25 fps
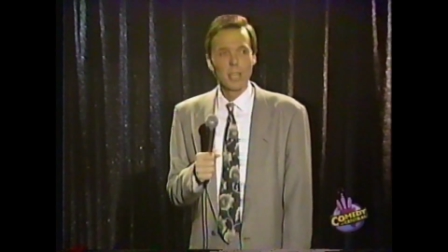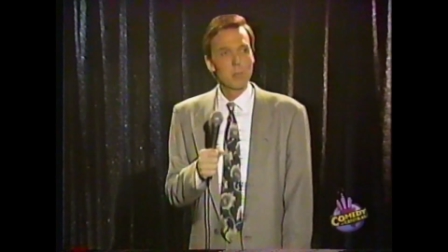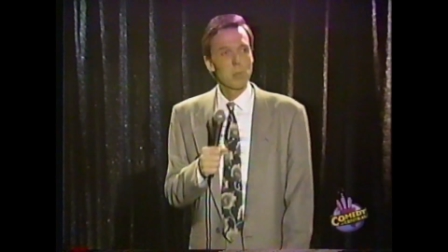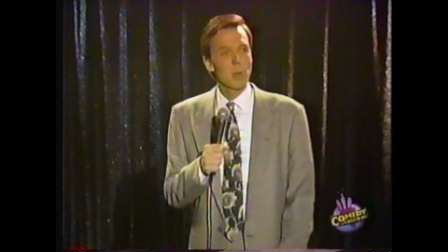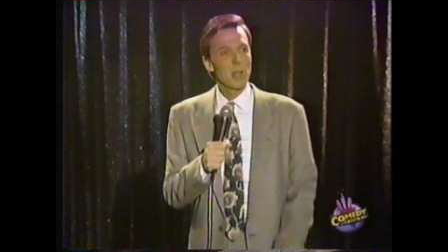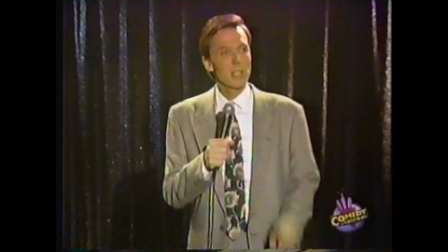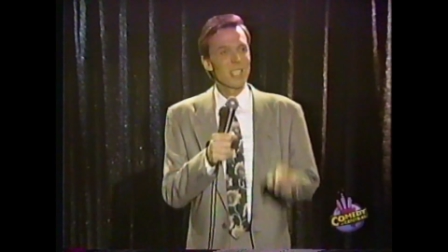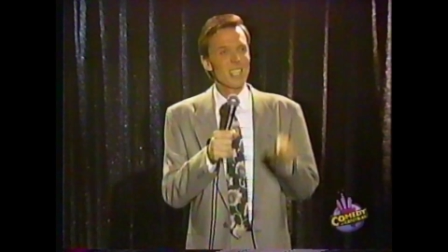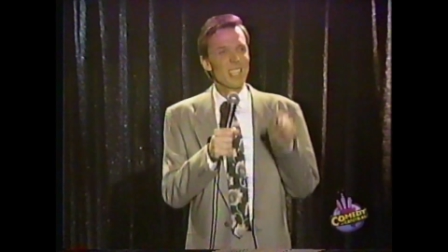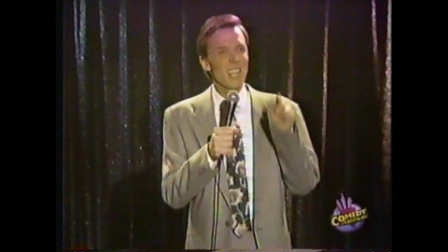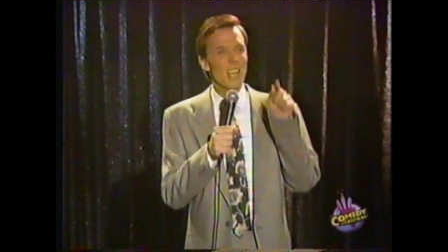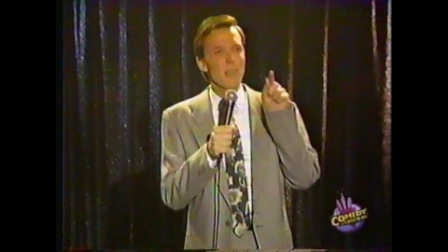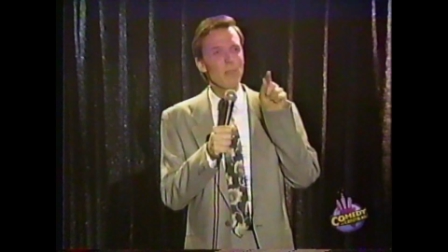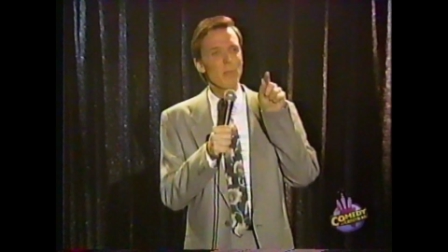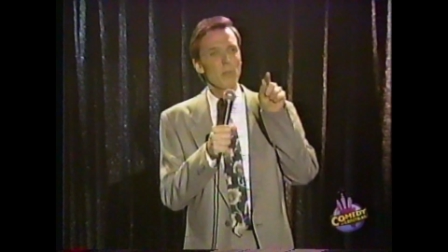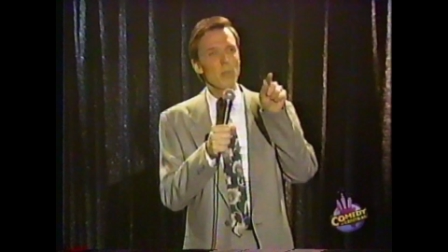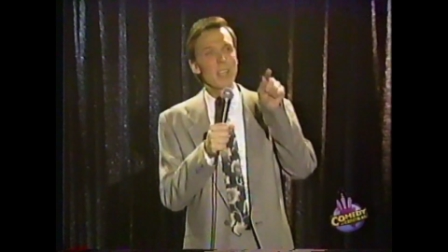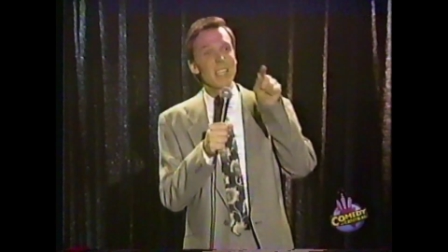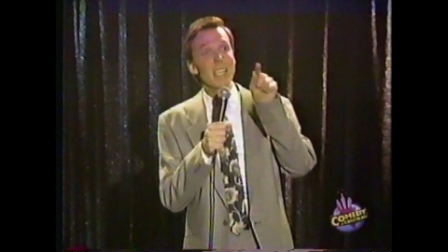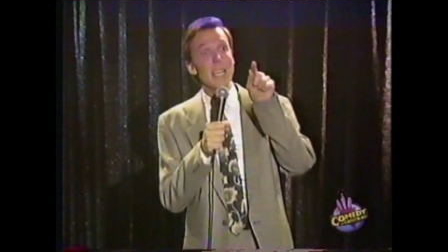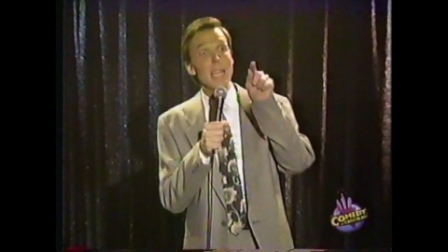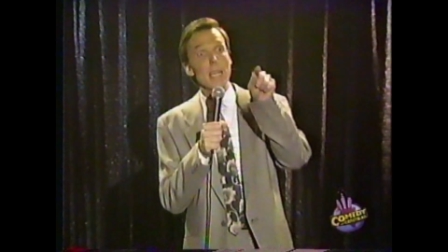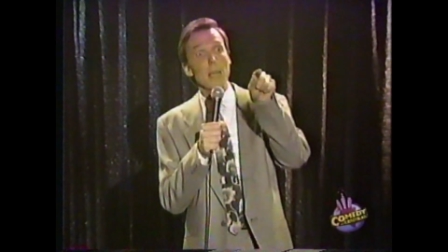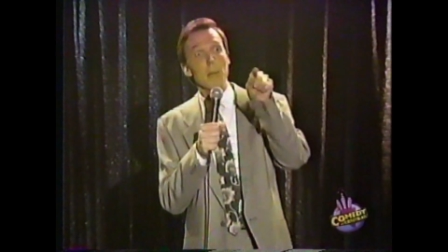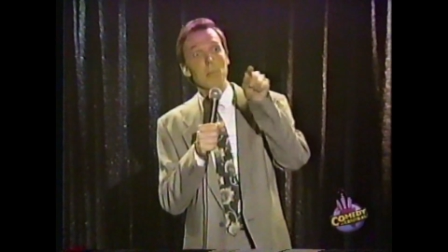pressing
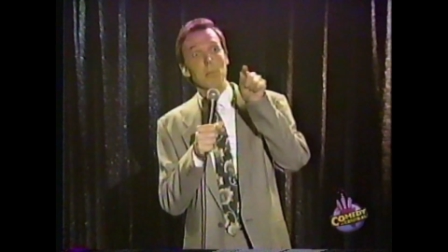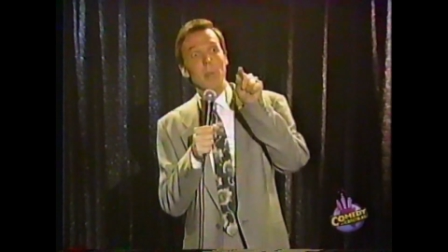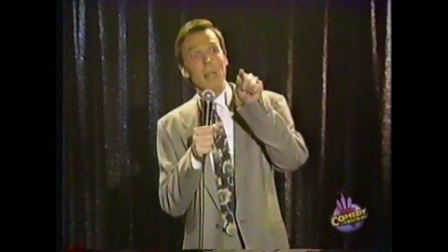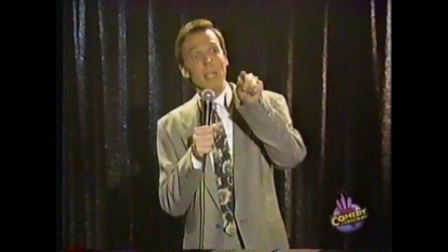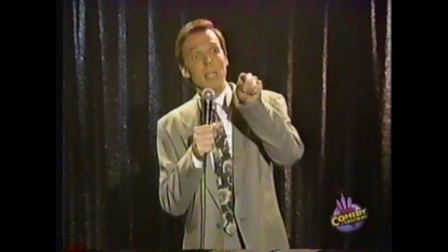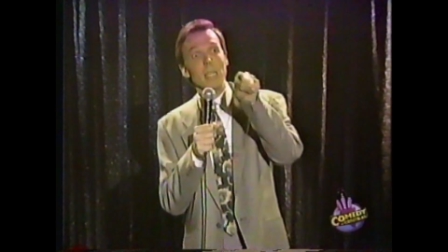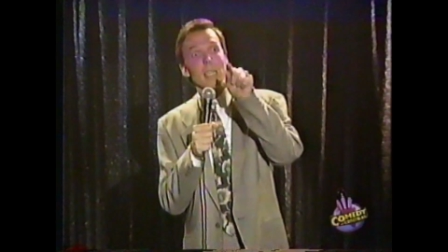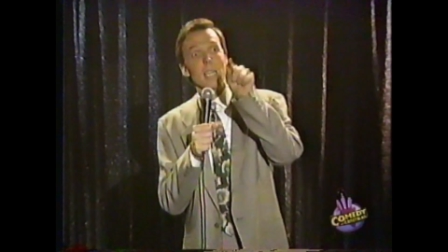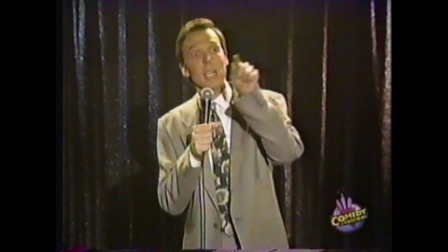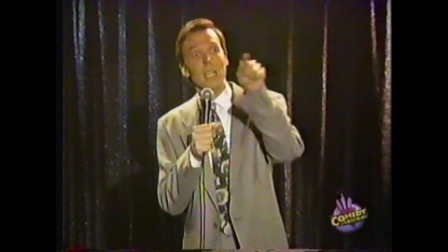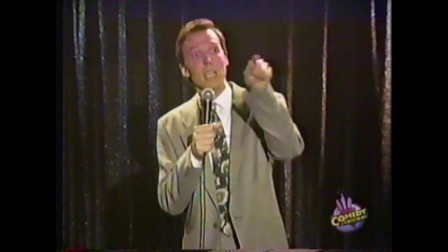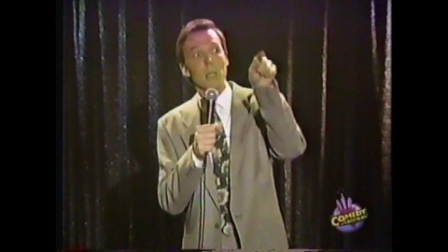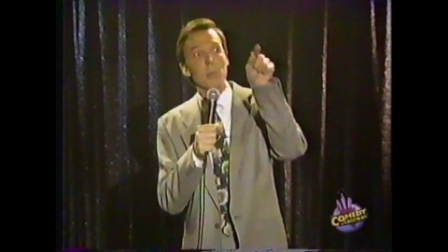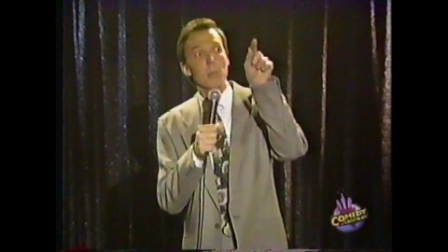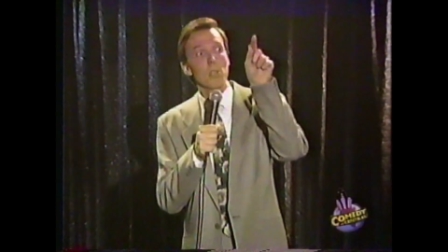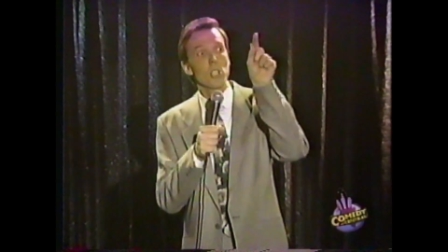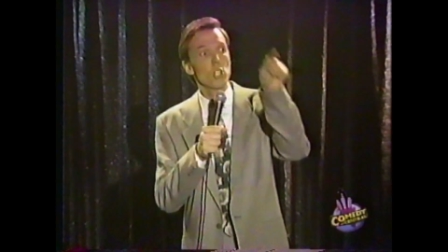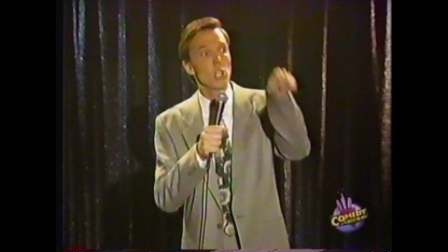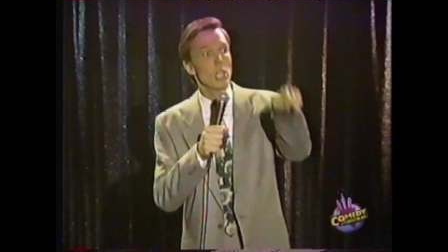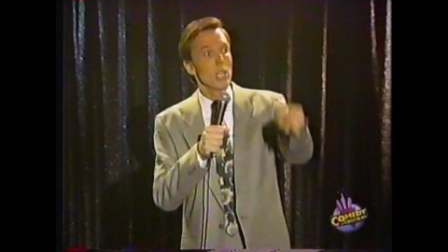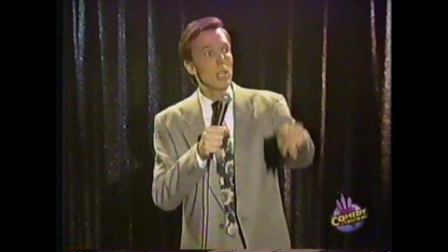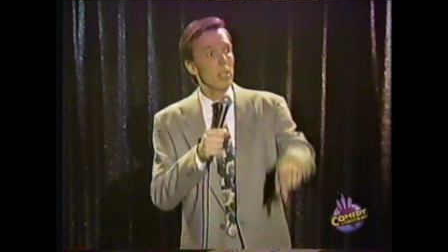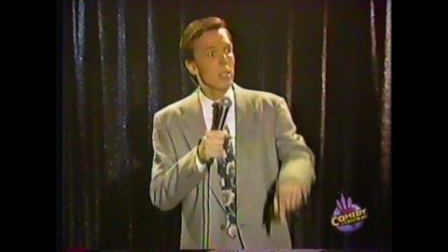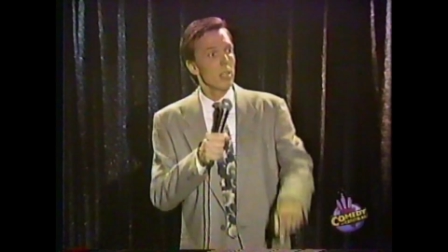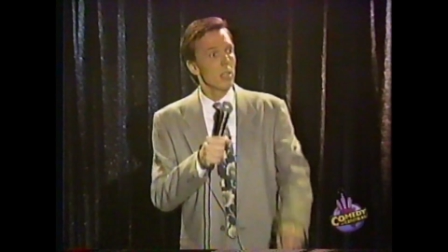every damn button on the
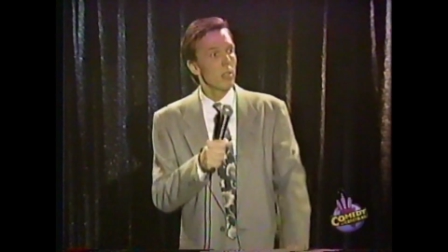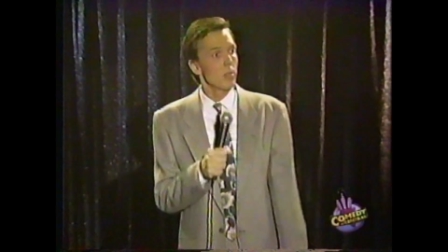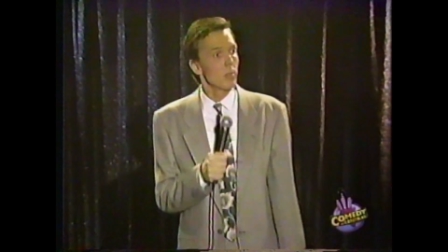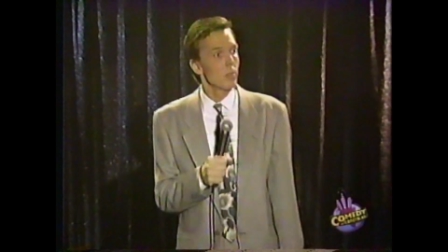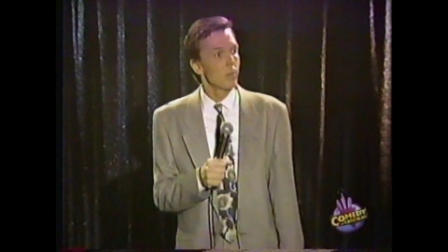machine,